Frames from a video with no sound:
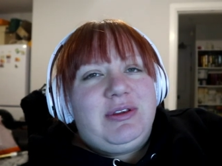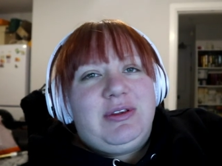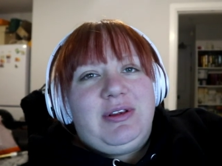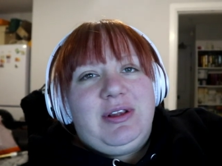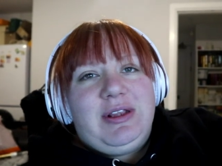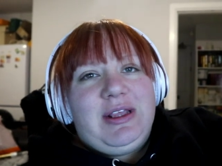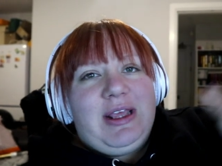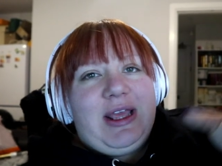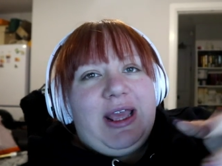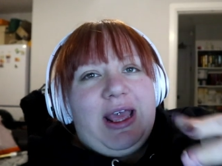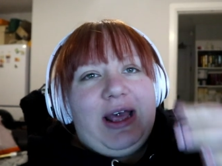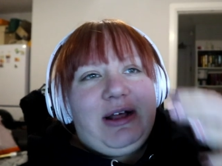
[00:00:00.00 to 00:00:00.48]

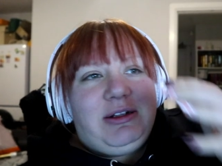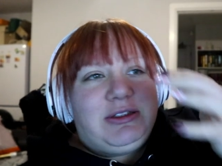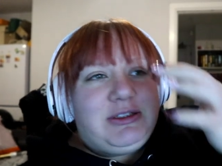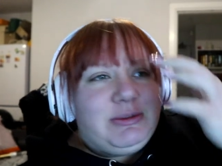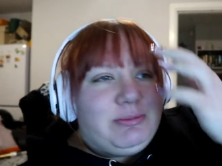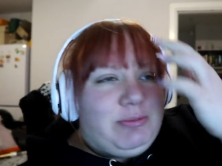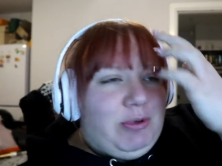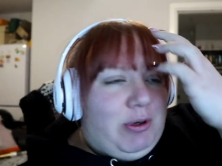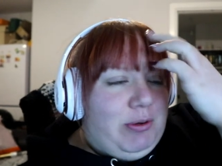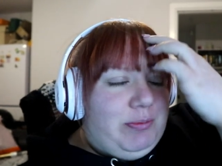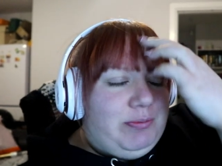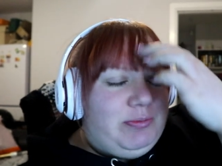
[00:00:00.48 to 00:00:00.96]
he held
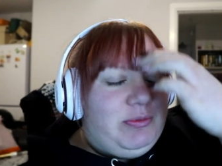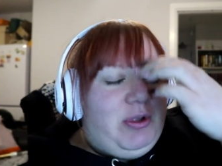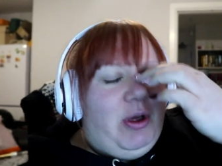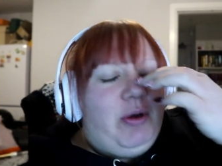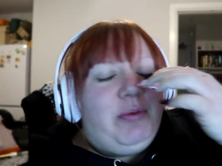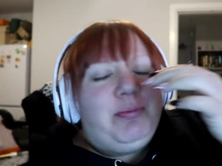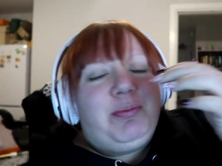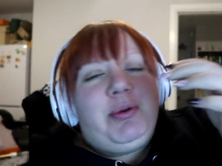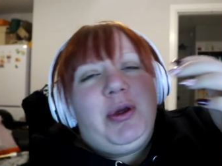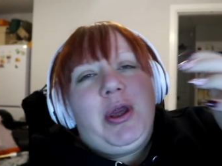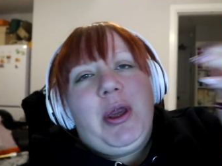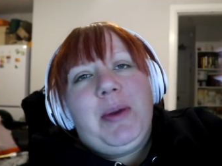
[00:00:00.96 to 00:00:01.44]
them up,
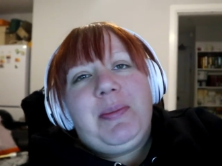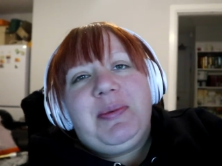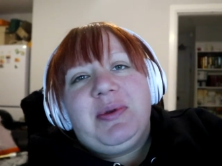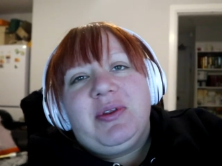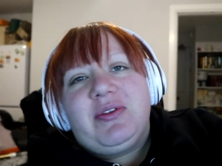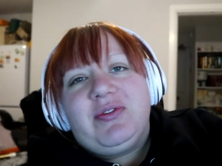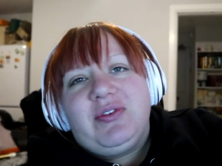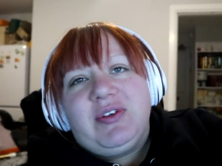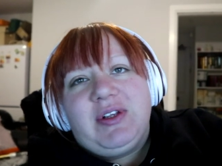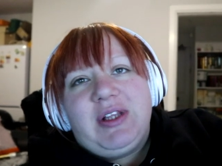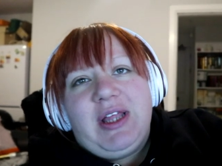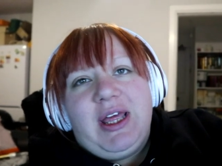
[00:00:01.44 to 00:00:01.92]
not
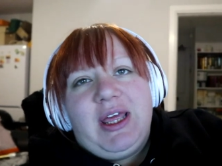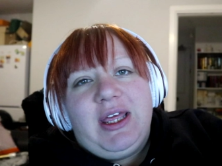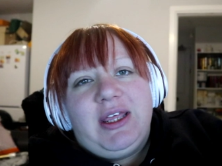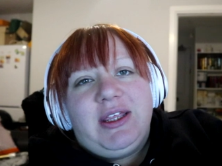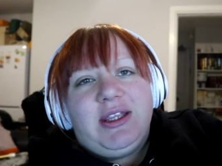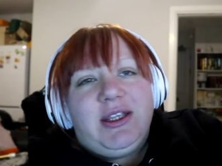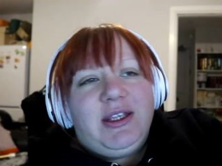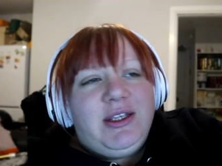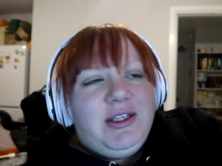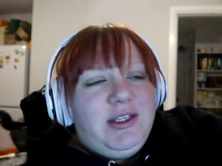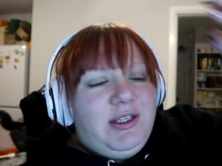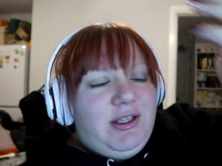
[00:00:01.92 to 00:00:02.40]
purposefully,
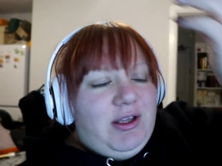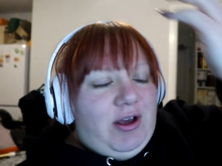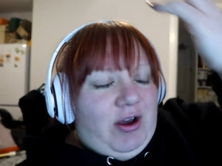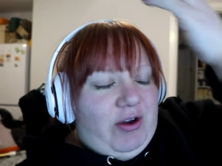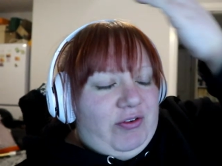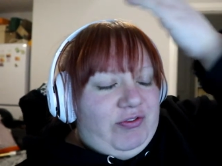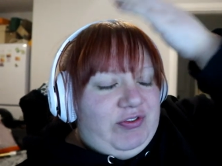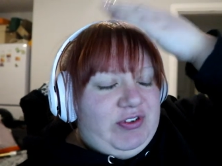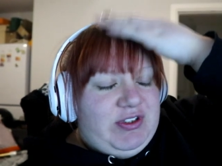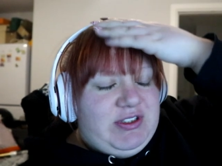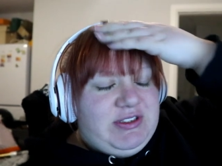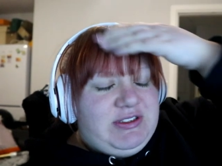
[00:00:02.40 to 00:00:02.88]

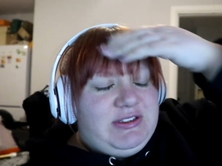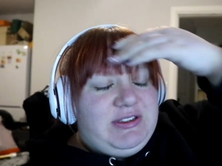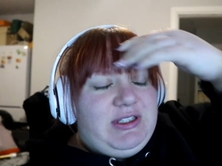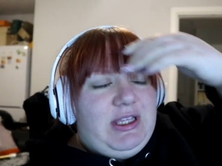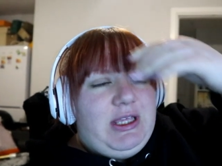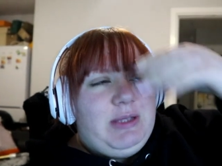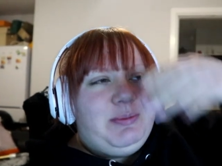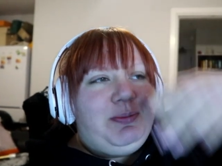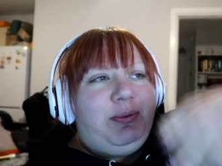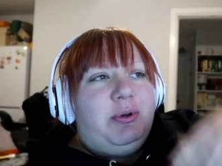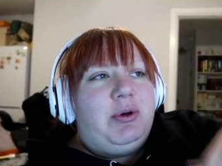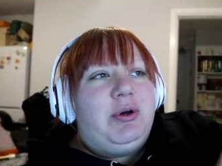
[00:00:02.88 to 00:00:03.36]

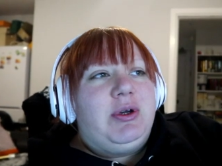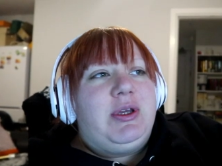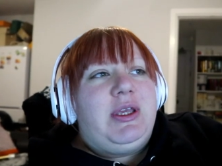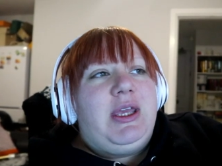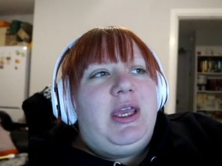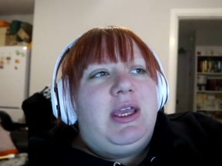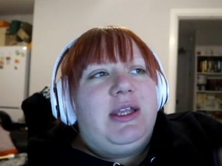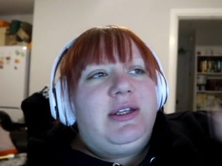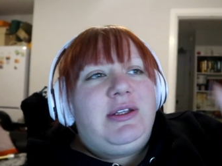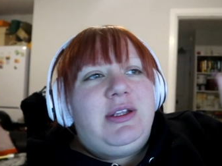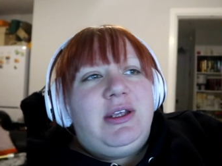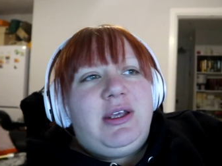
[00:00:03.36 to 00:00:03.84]
obviously, poor
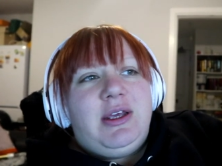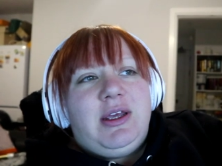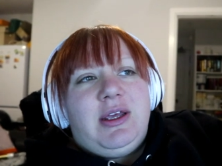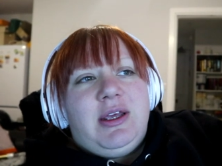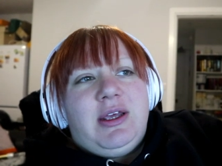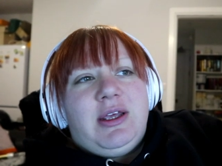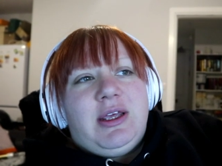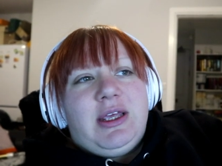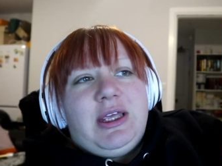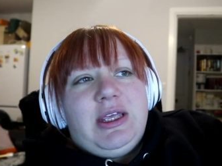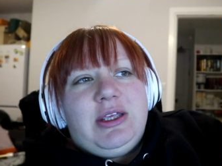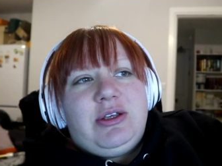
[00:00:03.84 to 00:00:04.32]
kid.
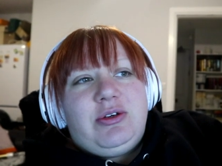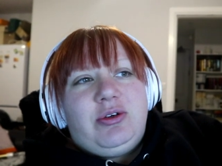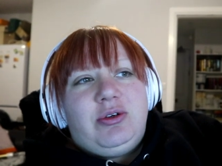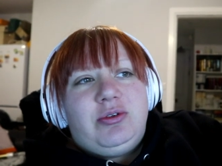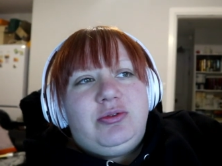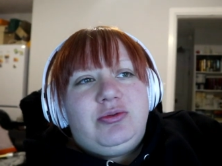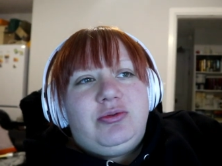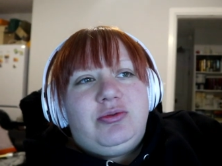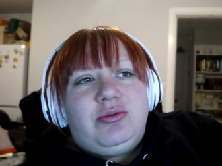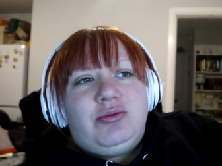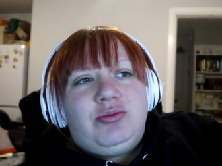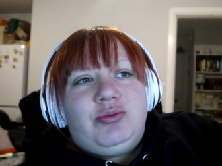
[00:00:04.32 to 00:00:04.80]
He
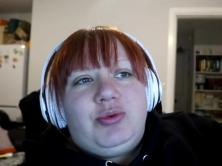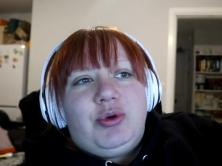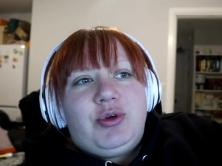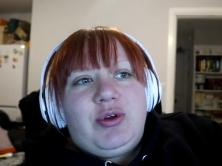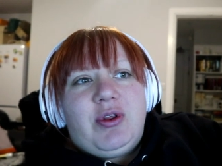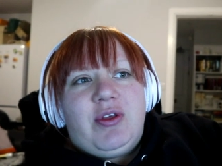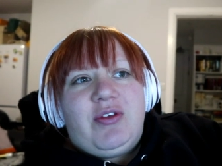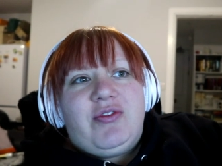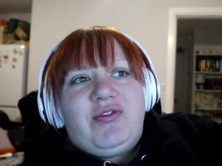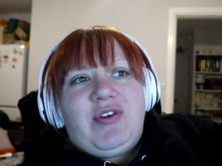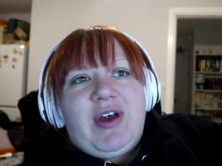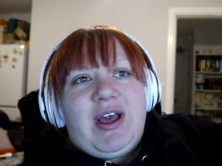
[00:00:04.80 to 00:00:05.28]
couldn't run
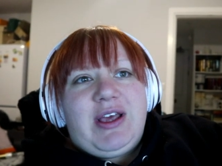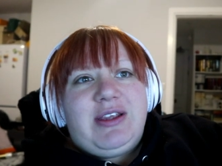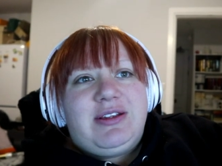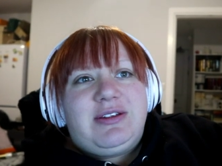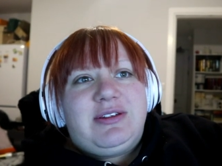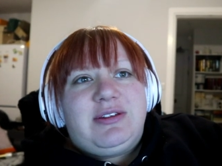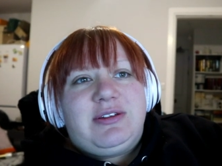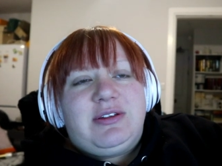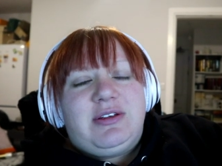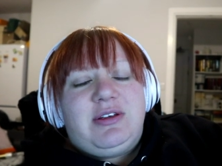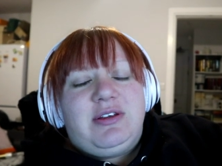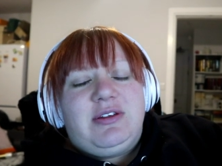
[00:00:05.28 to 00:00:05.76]
as
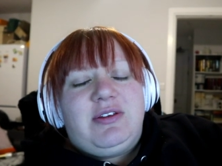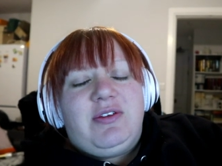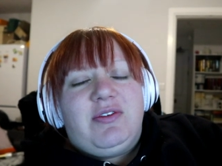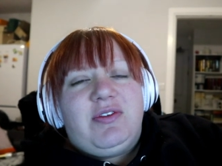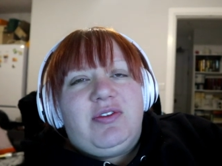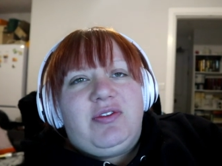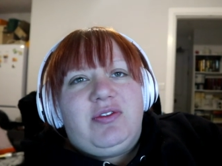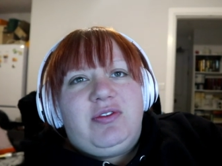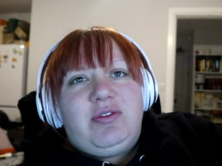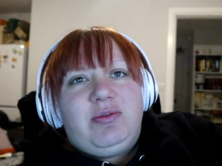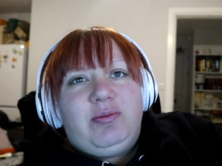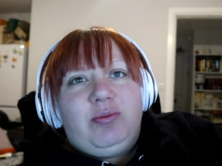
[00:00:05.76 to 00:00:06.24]
fast because of
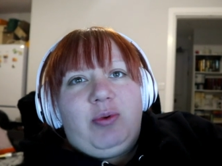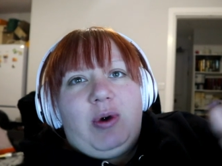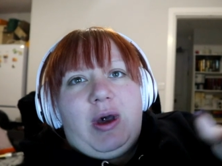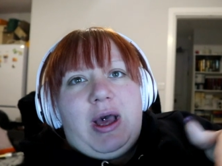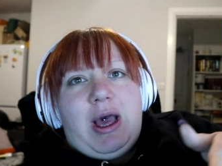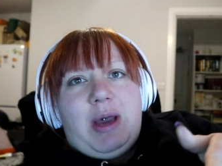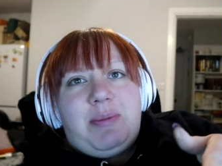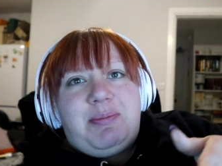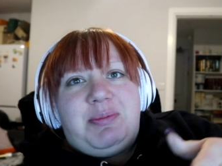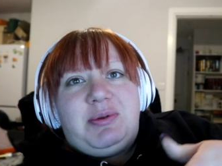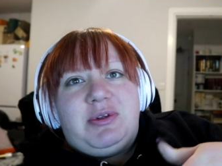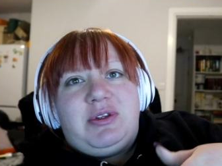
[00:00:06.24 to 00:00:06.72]
what
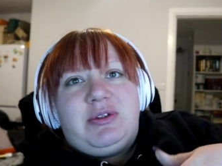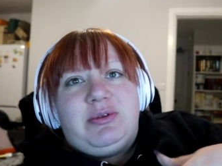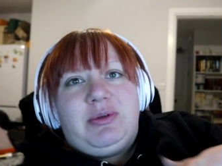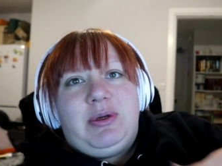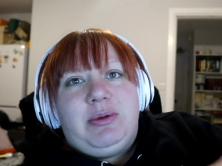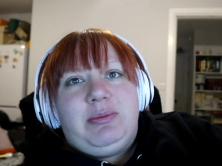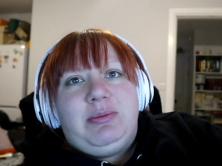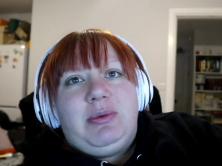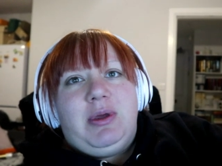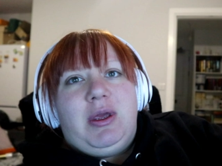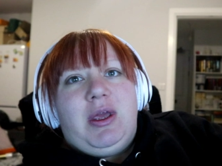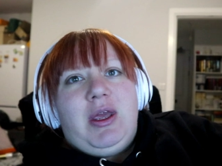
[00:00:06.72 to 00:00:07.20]
happened to
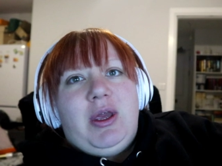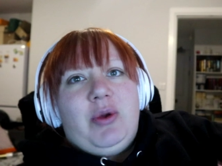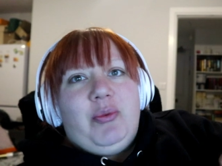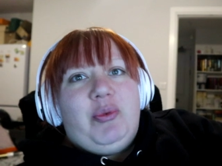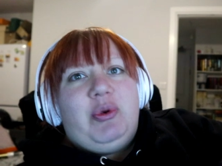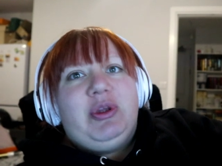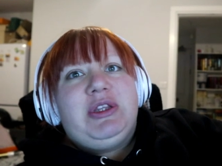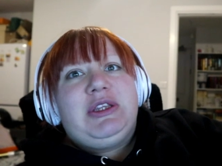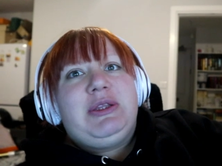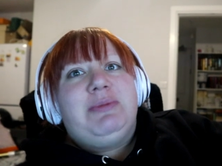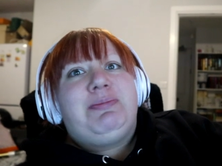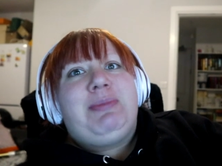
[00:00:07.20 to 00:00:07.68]
him
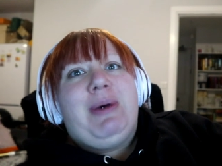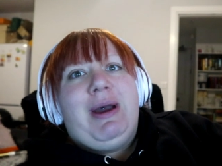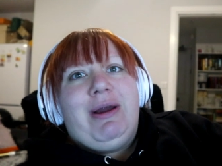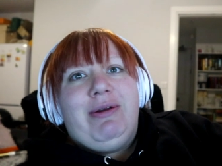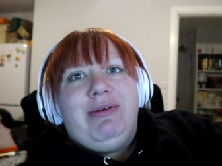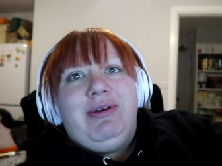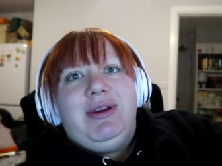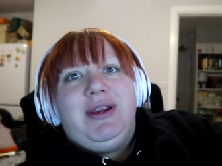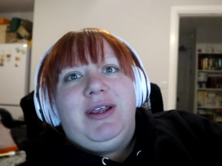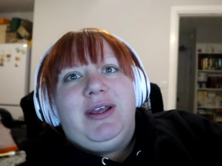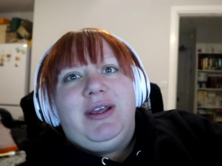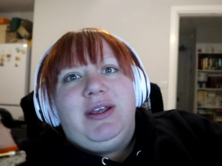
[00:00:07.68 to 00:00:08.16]
with the
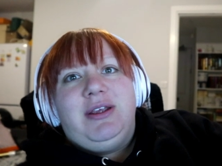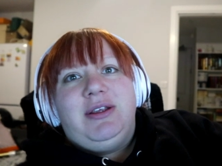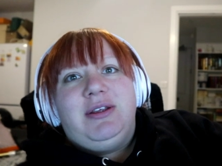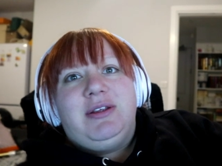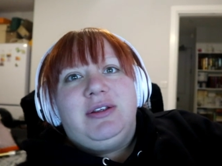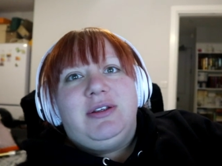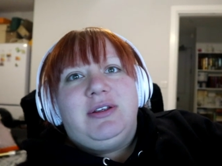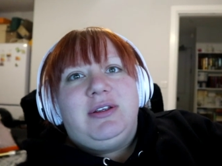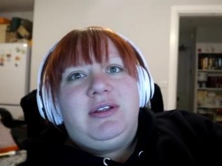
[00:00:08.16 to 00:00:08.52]
barrier.